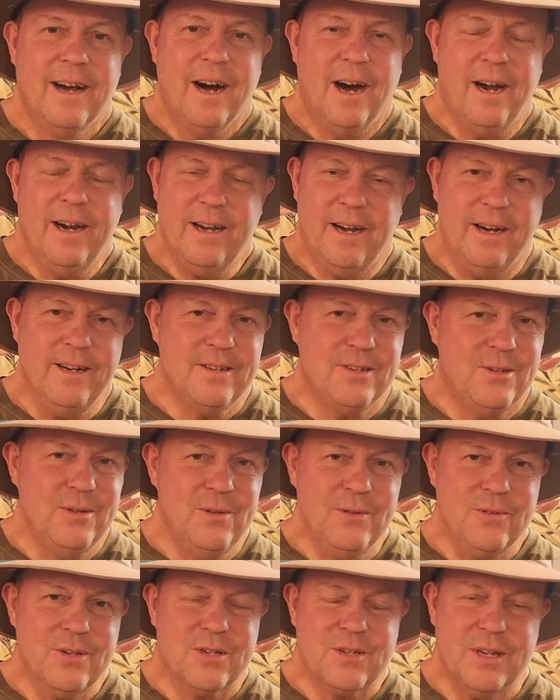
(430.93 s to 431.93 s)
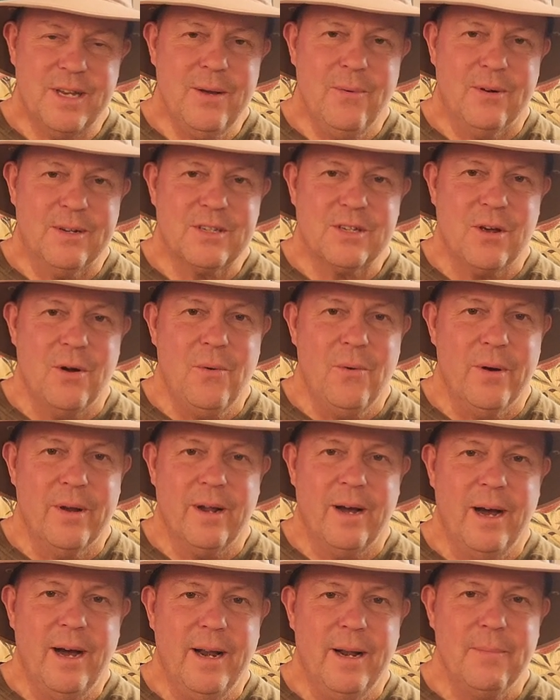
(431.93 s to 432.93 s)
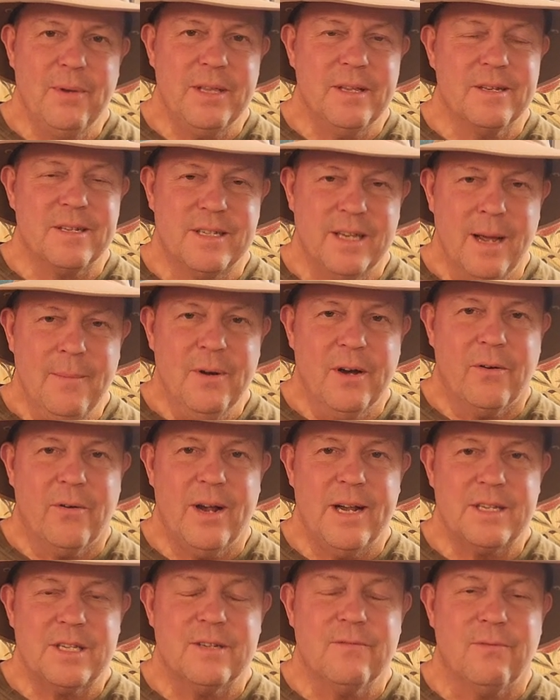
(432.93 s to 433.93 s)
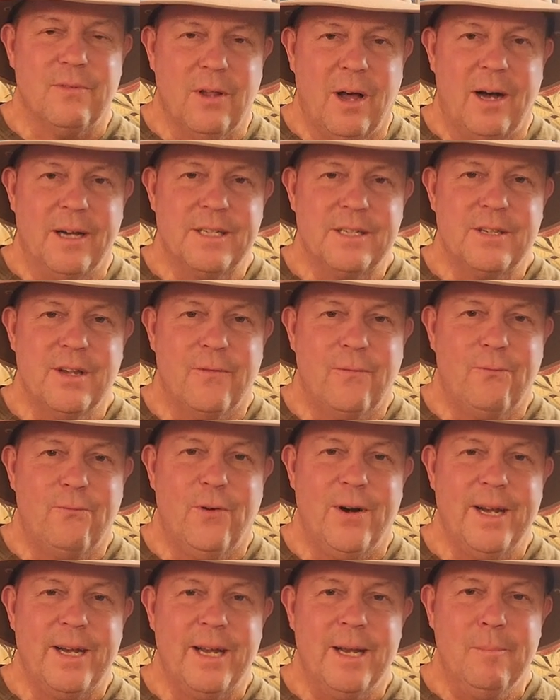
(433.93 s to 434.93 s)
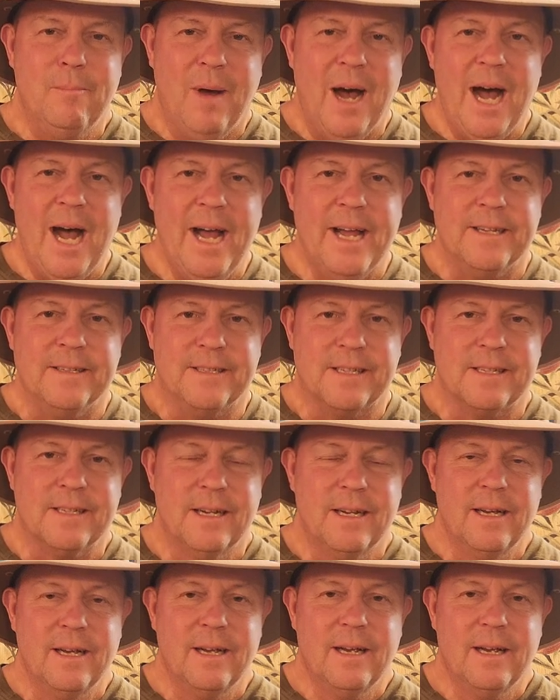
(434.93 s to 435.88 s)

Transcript: I do you see what's going on? I mean, the Democrats have lost their freaking minds.